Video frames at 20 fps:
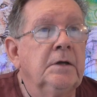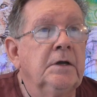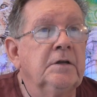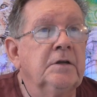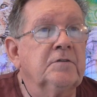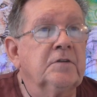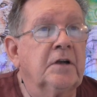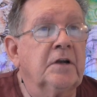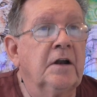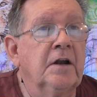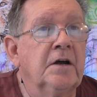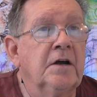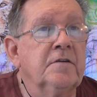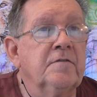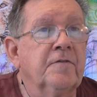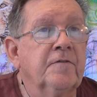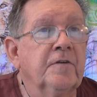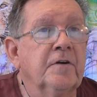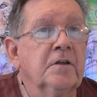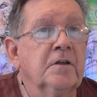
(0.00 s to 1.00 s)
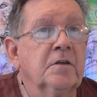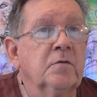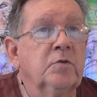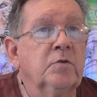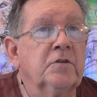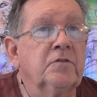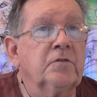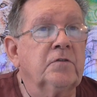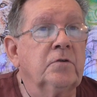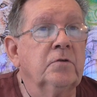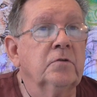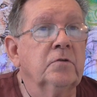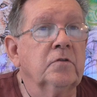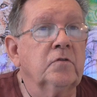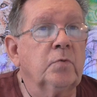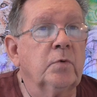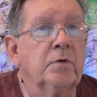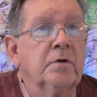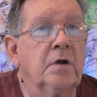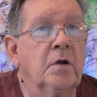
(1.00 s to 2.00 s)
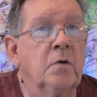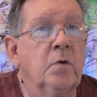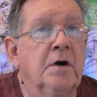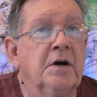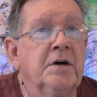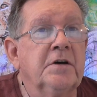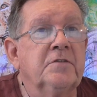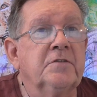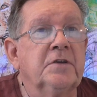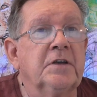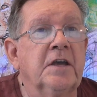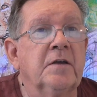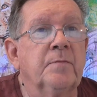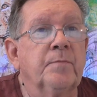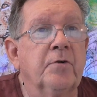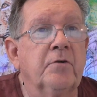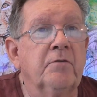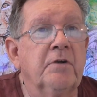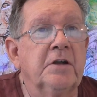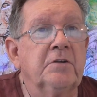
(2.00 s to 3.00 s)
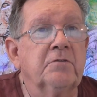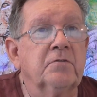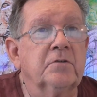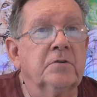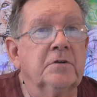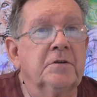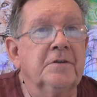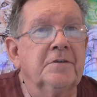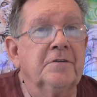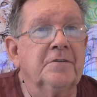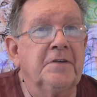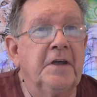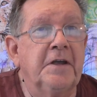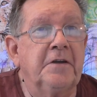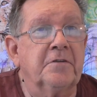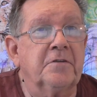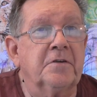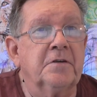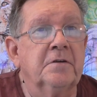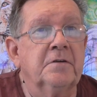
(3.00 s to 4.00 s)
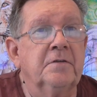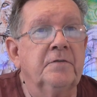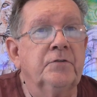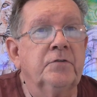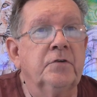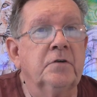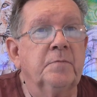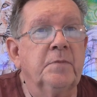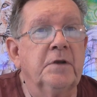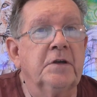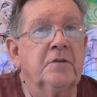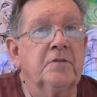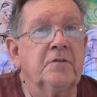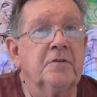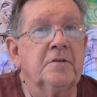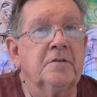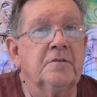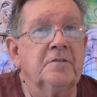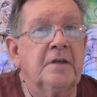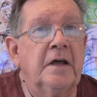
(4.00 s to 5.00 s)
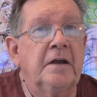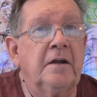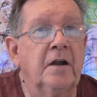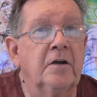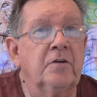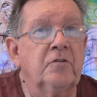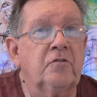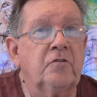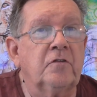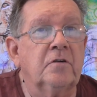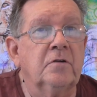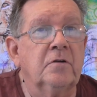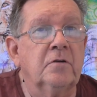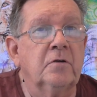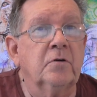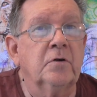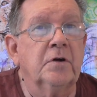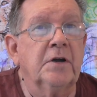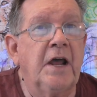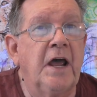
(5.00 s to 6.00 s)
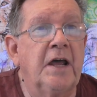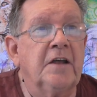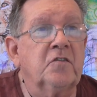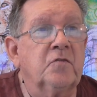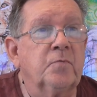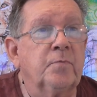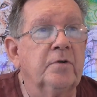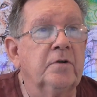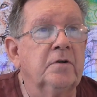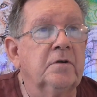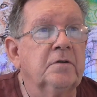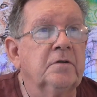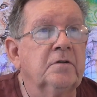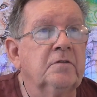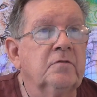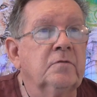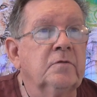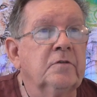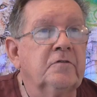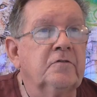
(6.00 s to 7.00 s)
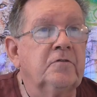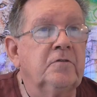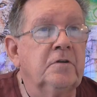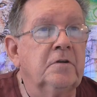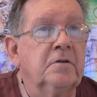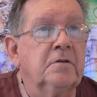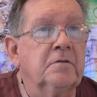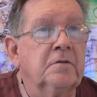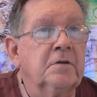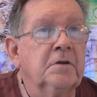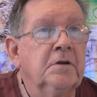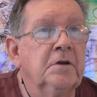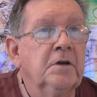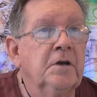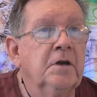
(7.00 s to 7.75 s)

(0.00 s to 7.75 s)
It declined further when schools were required to get parental consent to administer sun lotion or an aspirin to a student,